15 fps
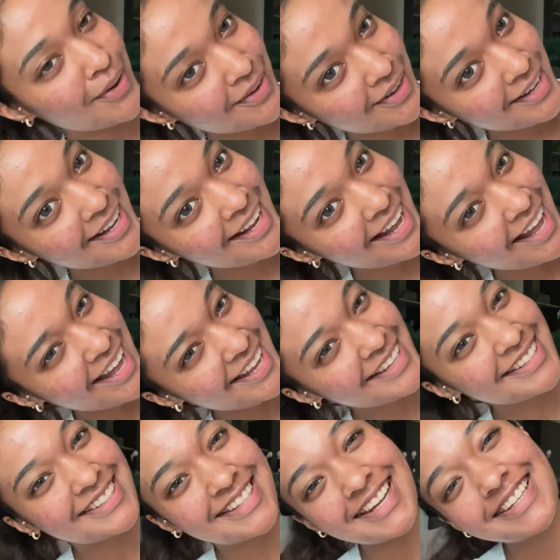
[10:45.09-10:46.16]
Okay
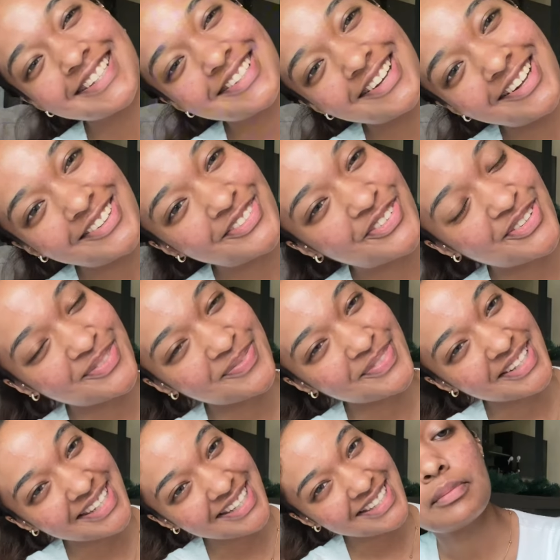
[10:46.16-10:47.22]
guys, that is all from
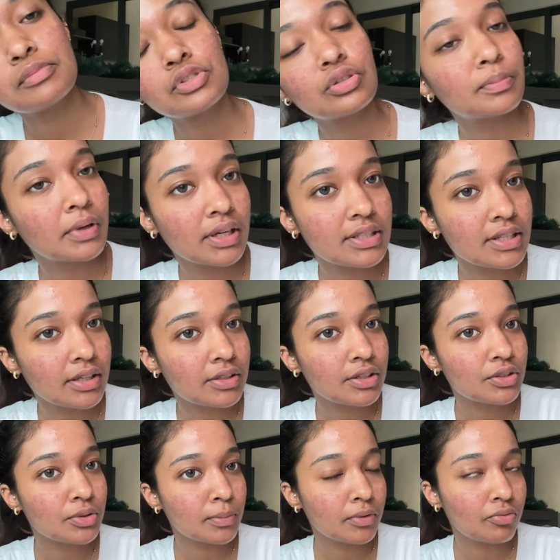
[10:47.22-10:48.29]
me. I'm super excited
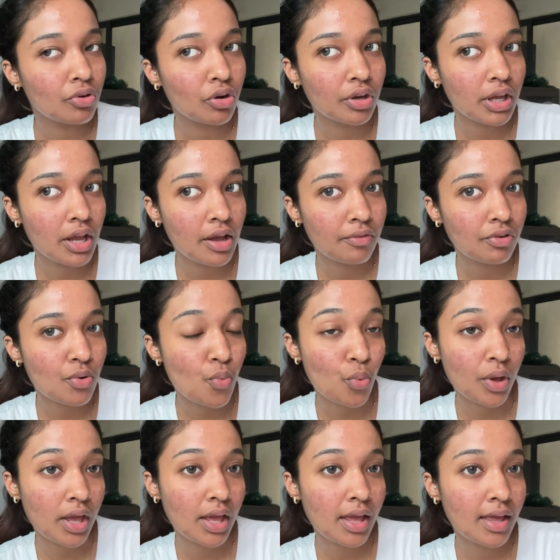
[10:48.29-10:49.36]
to be vlogging every
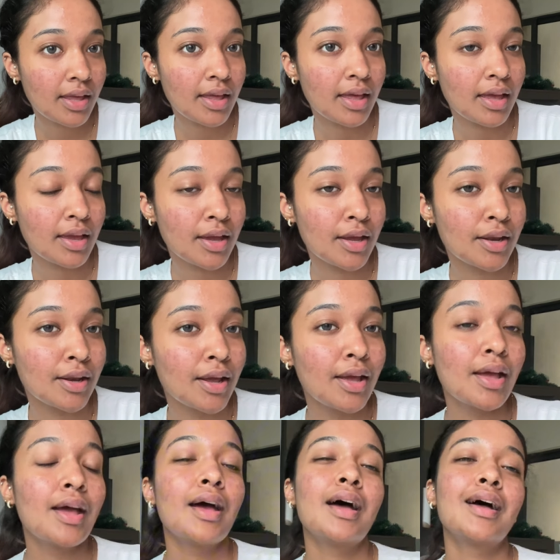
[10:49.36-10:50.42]
week. And
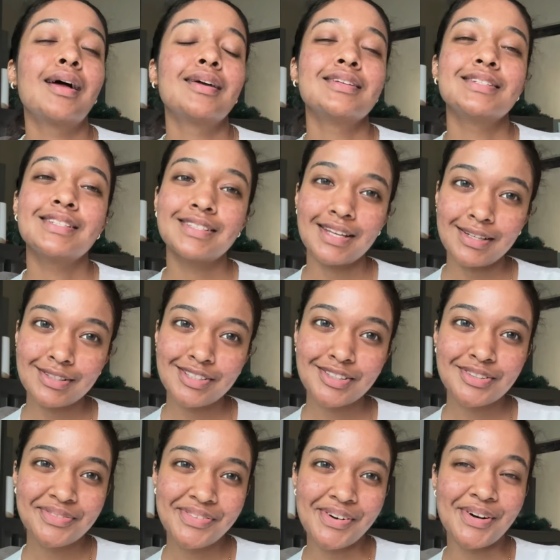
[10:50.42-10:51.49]
stay
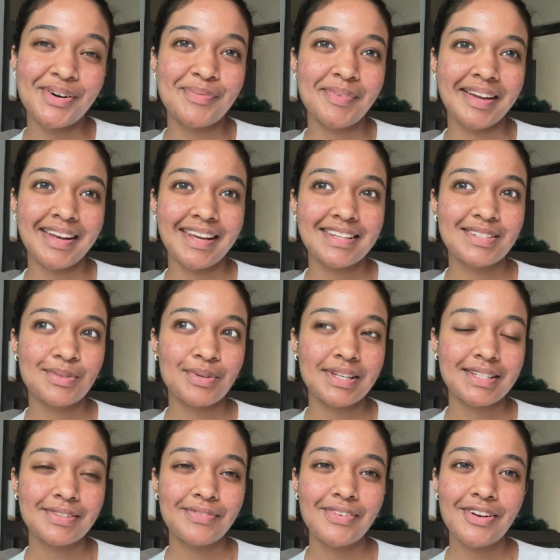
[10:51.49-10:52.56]
tuned for my next
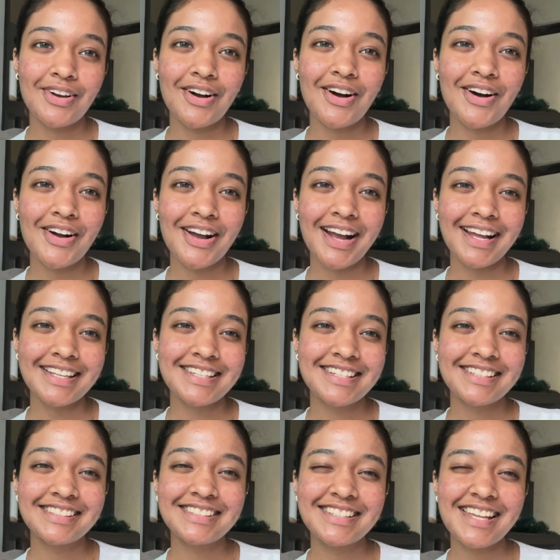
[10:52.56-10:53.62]
week's vlog.
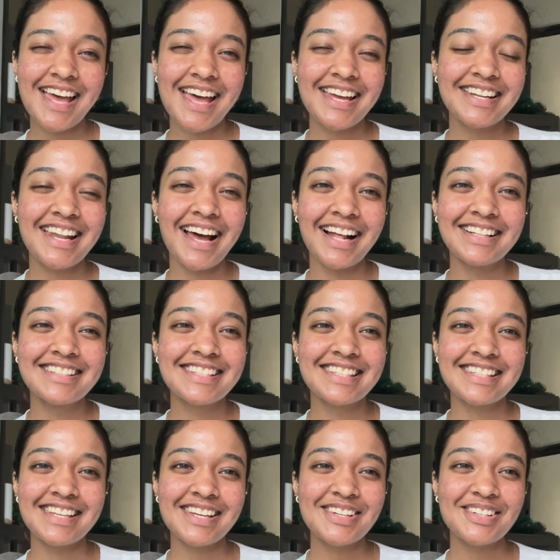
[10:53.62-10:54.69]
Till then, I'll
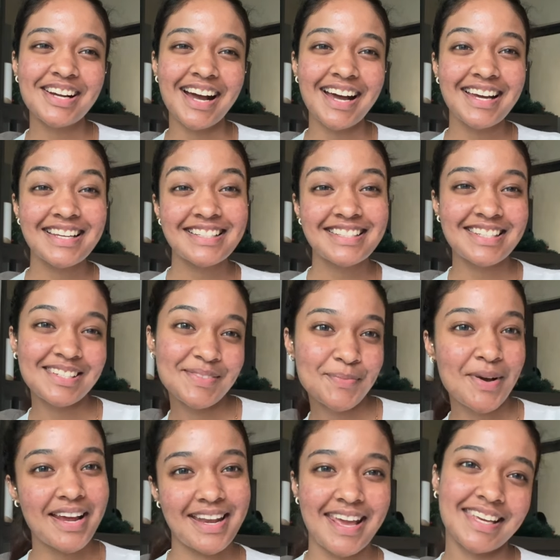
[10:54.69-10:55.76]
see you guys in
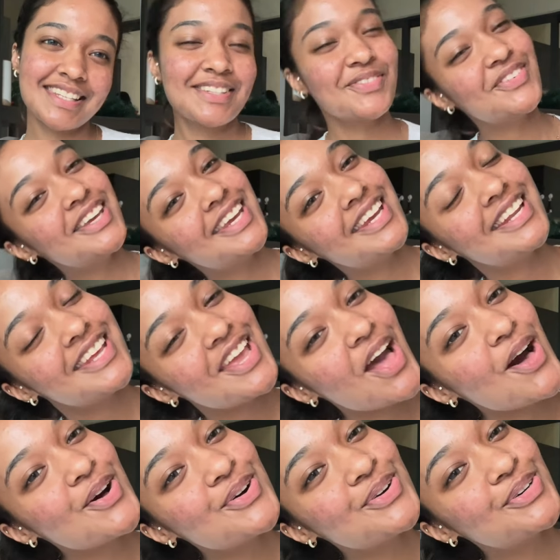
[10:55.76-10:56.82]
my next
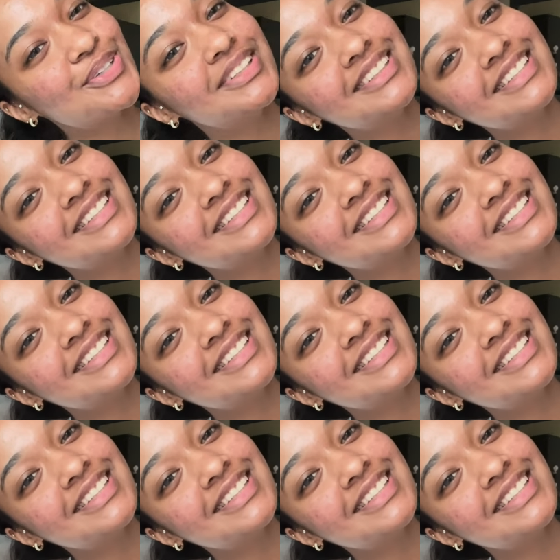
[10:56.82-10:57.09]
video.